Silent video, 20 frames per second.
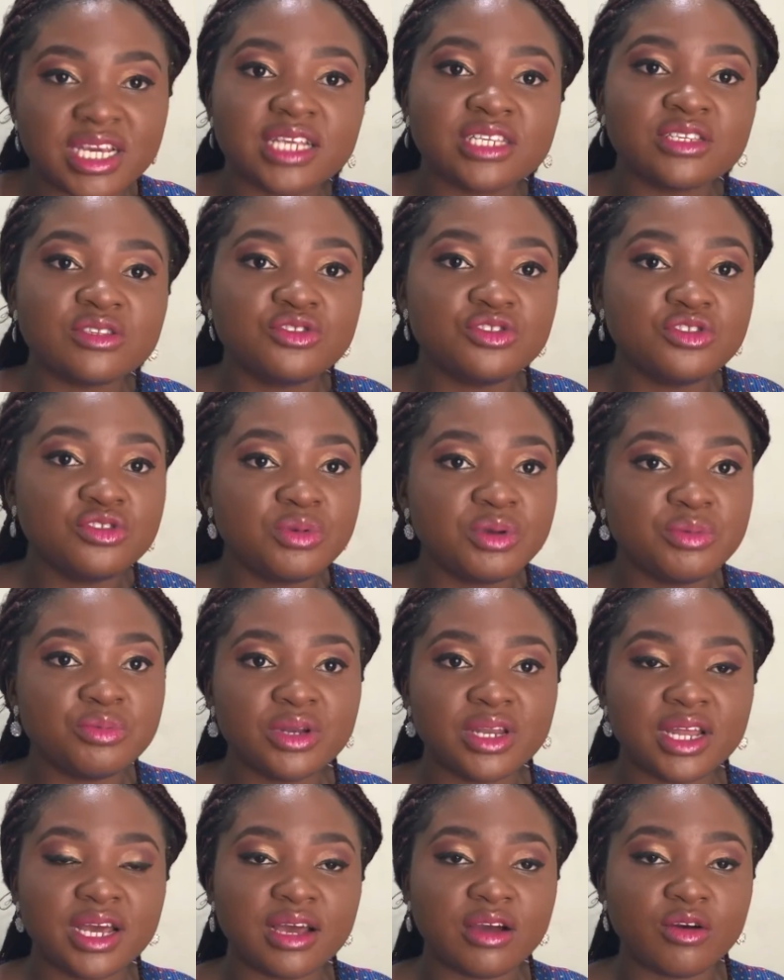As
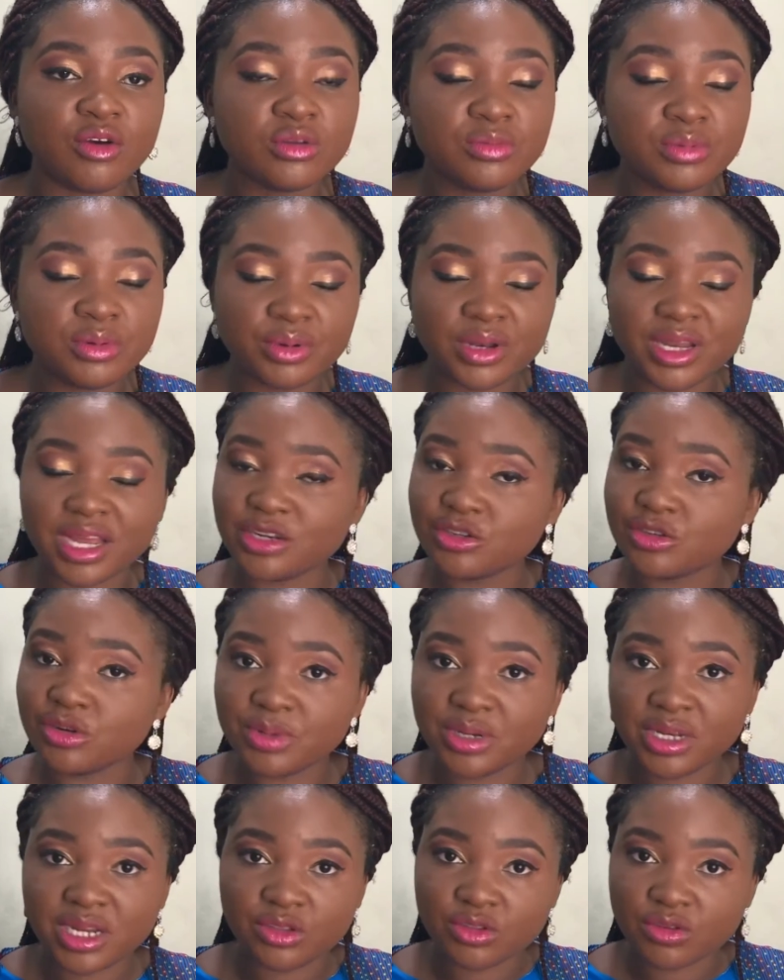old people are
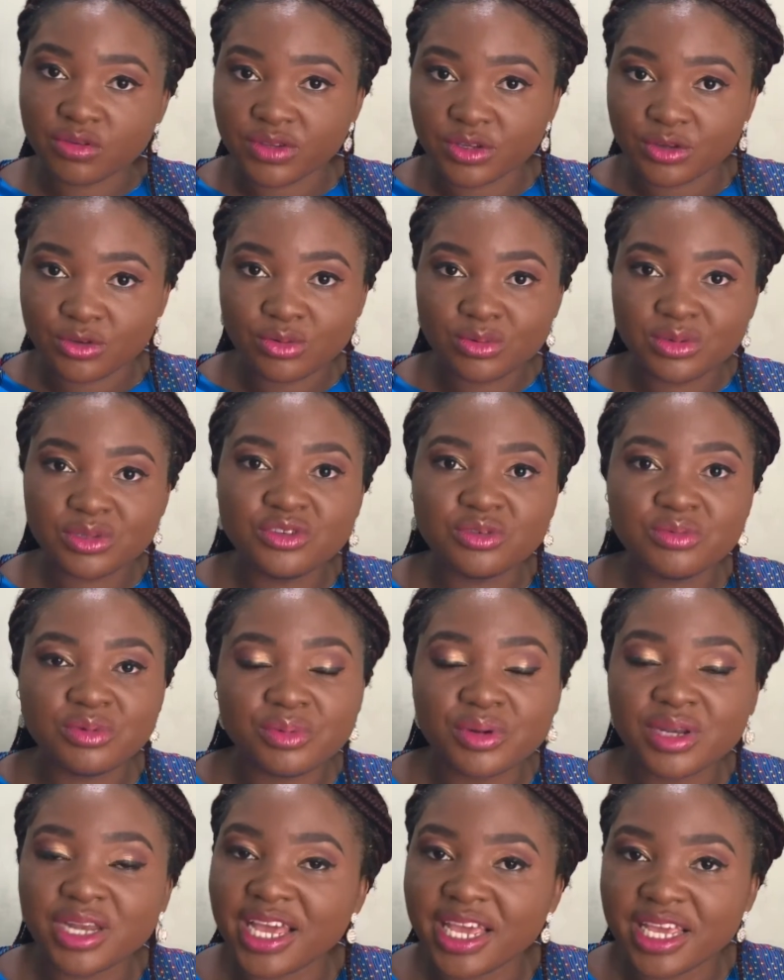dropping out of the groups, new
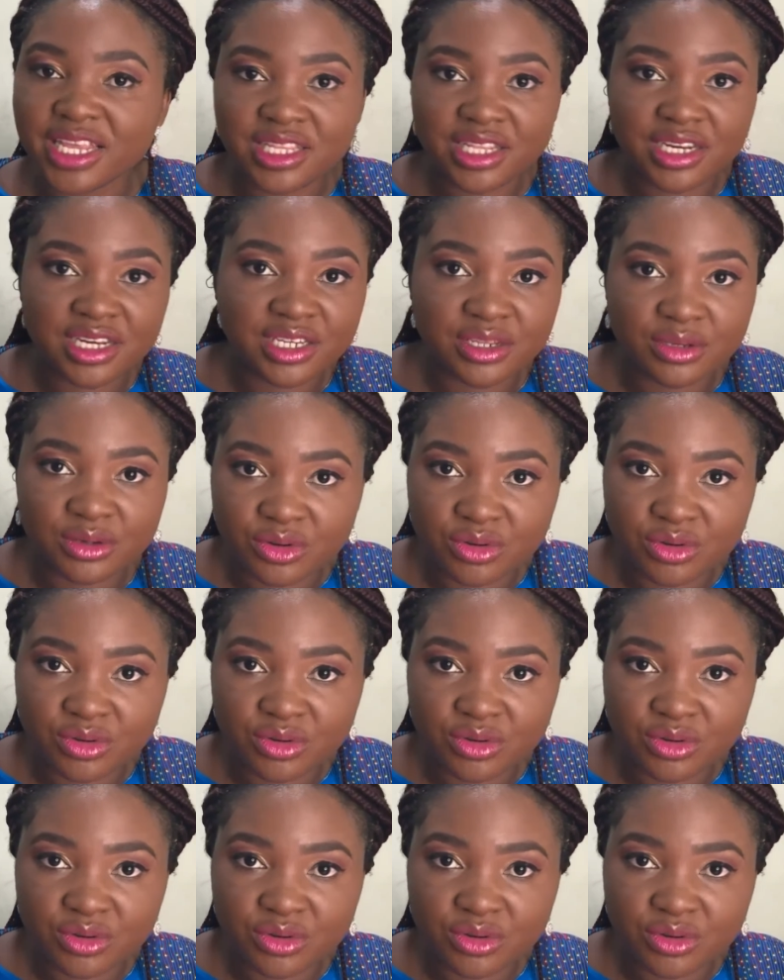people are entering the